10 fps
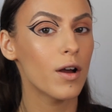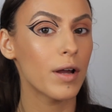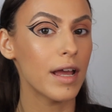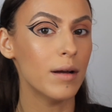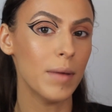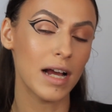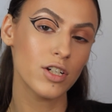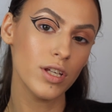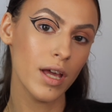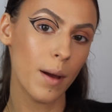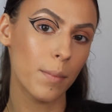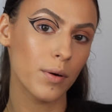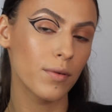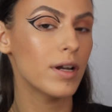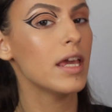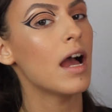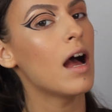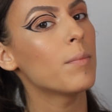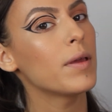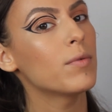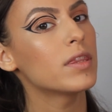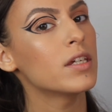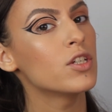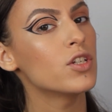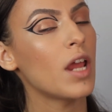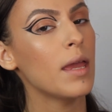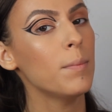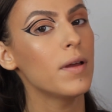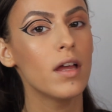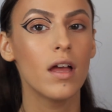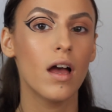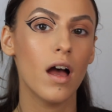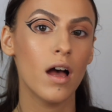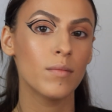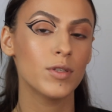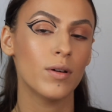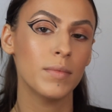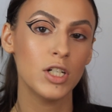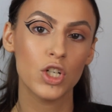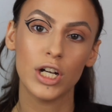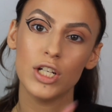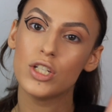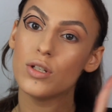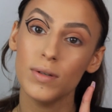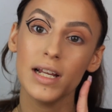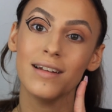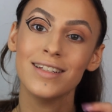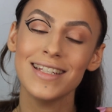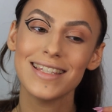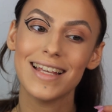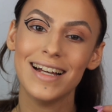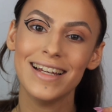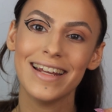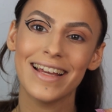Okay, I'm actually pretty happy with this shape, so I'm going to try to do it again on this side,